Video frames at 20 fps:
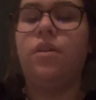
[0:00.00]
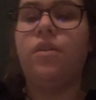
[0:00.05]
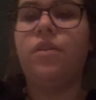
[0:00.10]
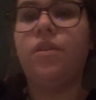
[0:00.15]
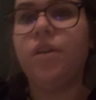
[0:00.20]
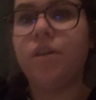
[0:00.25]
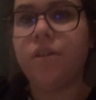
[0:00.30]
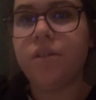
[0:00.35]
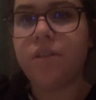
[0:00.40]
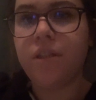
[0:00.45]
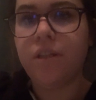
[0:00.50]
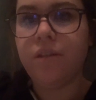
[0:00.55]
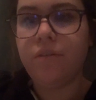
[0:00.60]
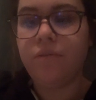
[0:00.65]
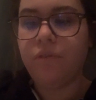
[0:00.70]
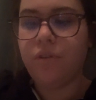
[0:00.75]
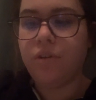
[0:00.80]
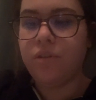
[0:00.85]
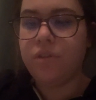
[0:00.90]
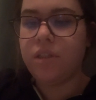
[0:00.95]
13
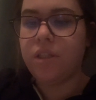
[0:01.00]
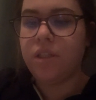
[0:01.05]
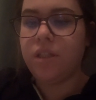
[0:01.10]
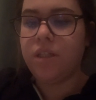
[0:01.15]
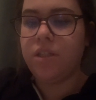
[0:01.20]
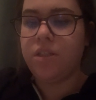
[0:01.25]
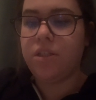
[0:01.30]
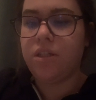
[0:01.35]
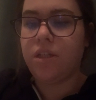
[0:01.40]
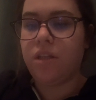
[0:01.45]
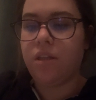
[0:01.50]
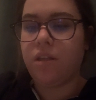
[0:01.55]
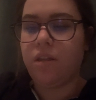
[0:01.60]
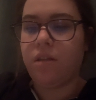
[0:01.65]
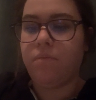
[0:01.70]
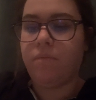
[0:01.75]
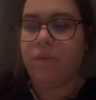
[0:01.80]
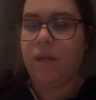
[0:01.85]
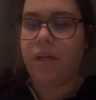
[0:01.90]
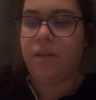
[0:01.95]
voltage, and then
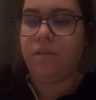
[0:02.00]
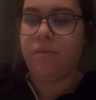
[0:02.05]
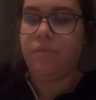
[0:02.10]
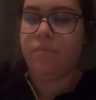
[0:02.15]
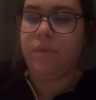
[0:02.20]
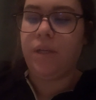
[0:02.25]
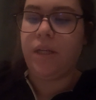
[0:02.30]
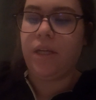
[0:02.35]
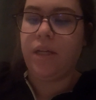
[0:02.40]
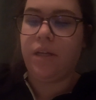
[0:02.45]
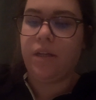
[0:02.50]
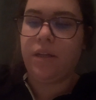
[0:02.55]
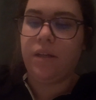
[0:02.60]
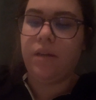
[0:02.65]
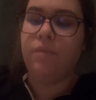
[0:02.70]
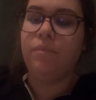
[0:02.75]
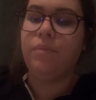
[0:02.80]
the magnetic,